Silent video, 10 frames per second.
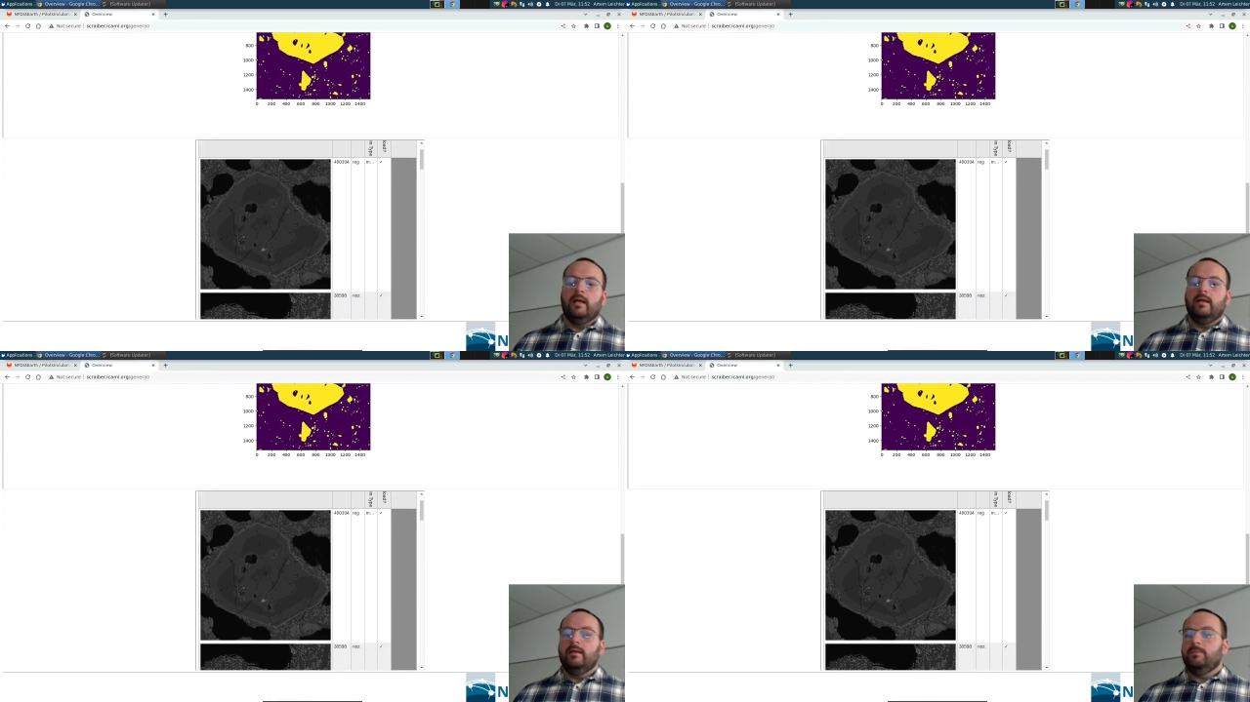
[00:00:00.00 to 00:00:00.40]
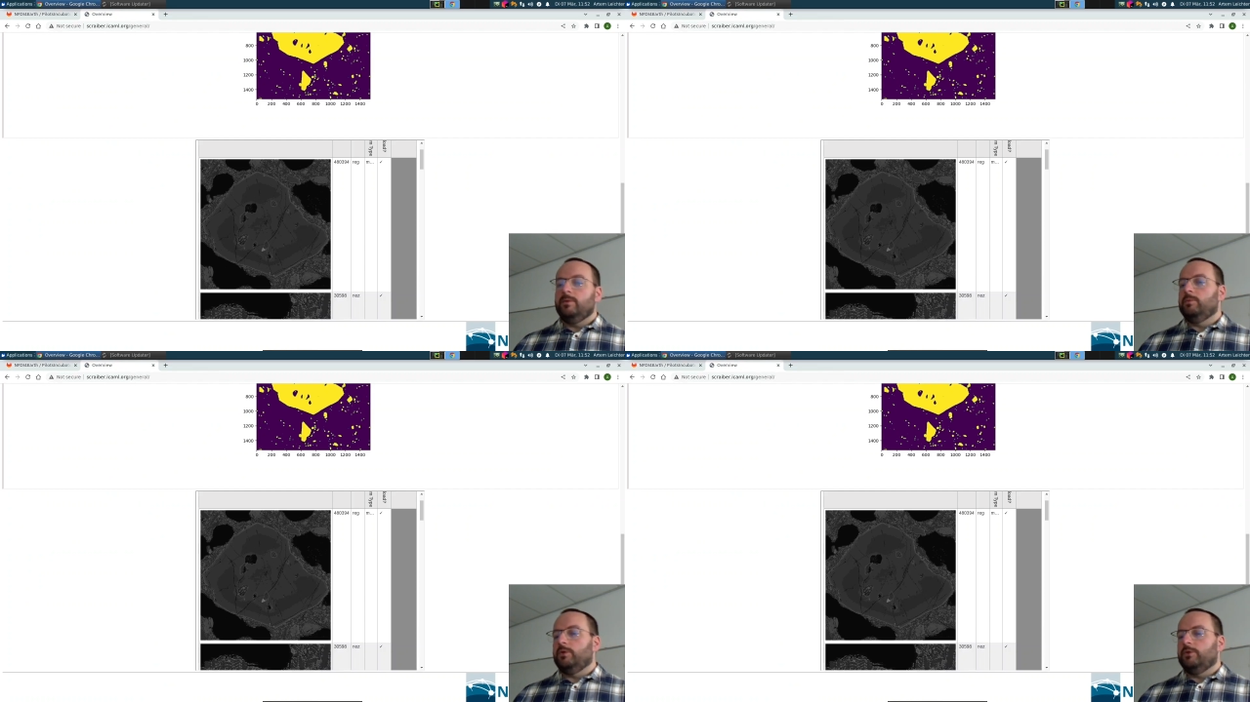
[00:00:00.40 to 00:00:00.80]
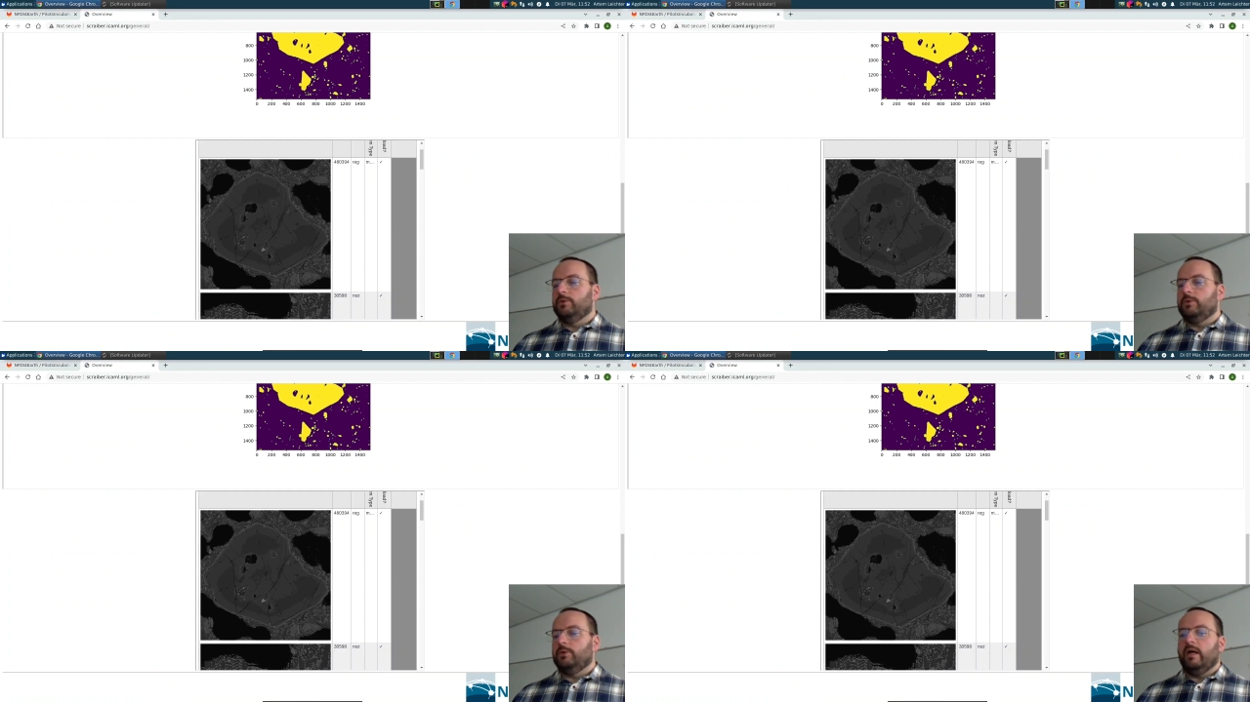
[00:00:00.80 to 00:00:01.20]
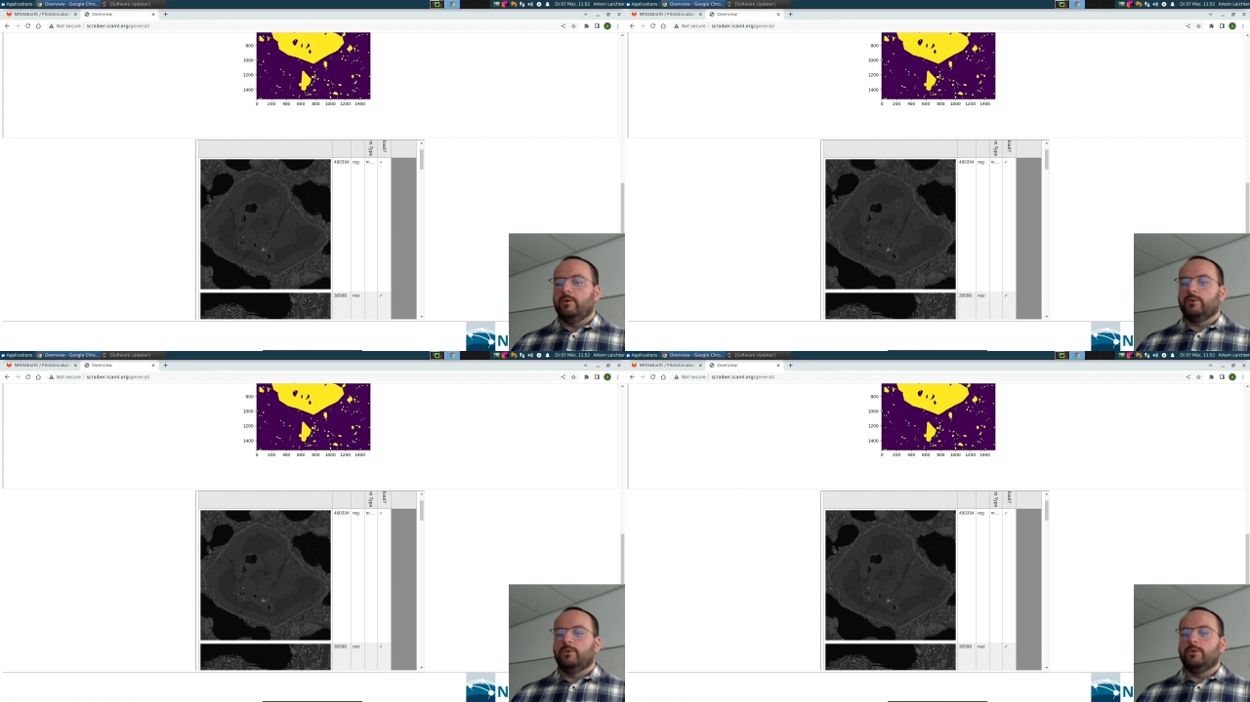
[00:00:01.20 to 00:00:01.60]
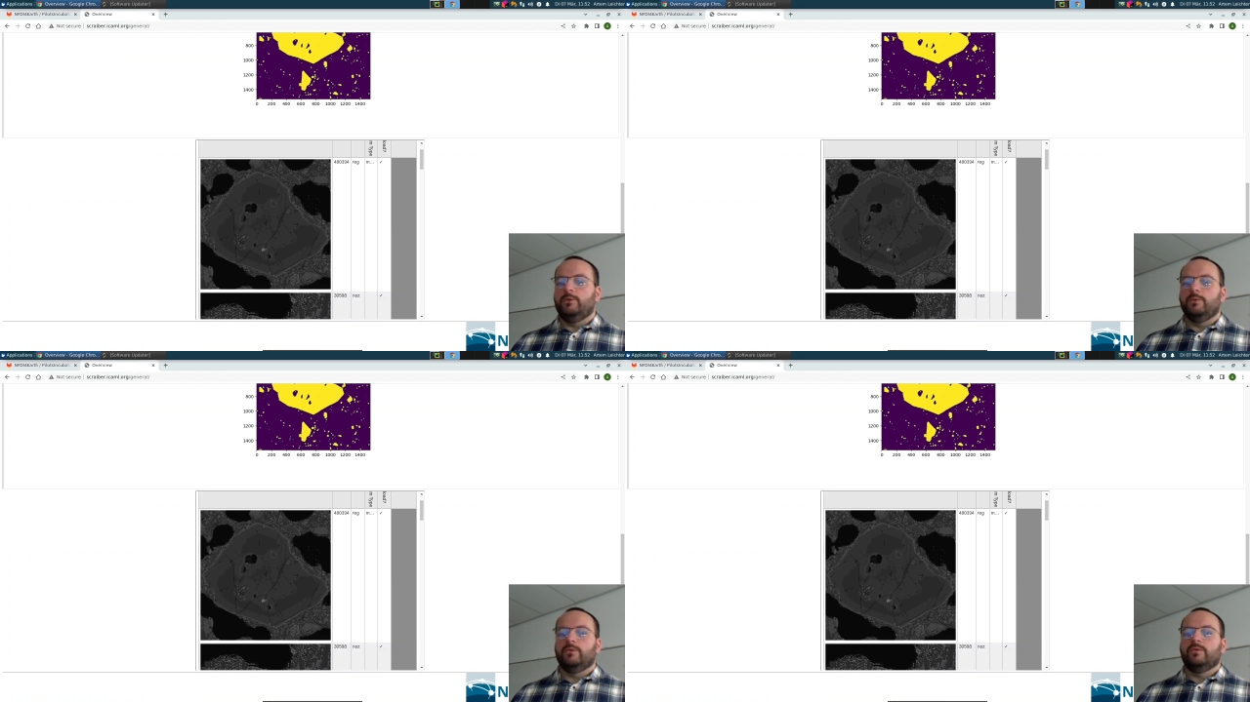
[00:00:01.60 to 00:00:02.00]
If you want to know how to
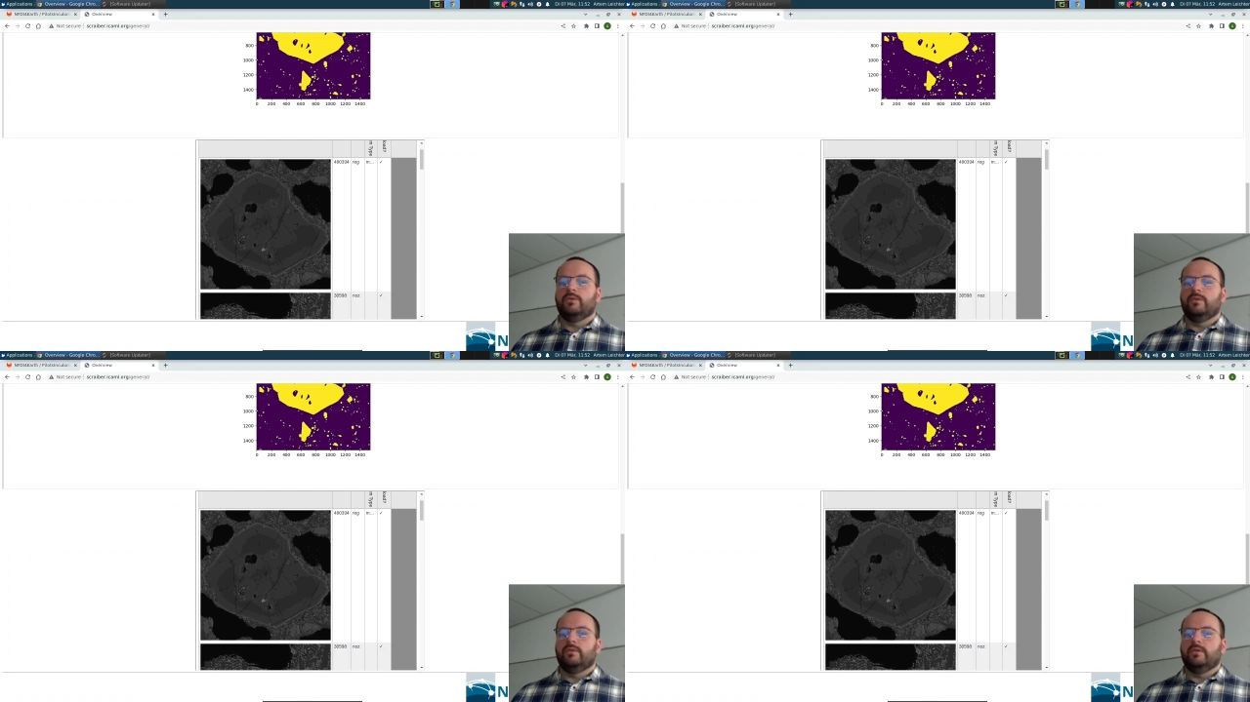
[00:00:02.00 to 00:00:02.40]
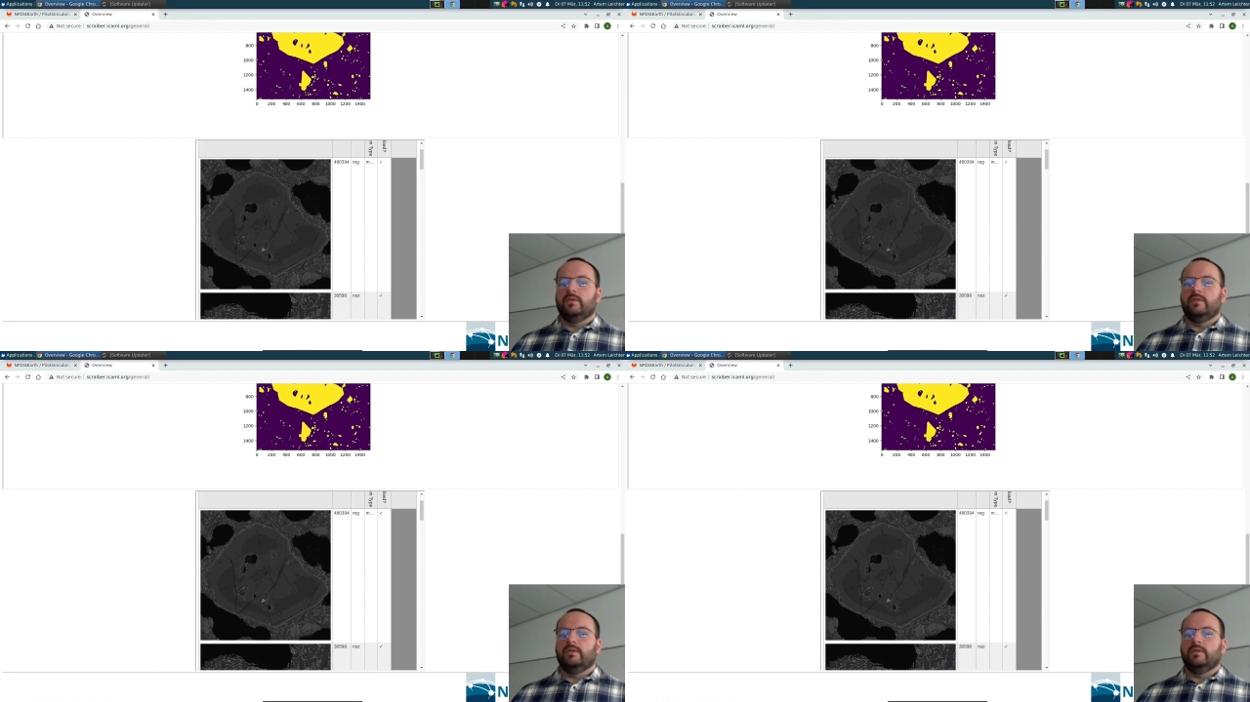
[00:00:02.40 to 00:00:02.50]
use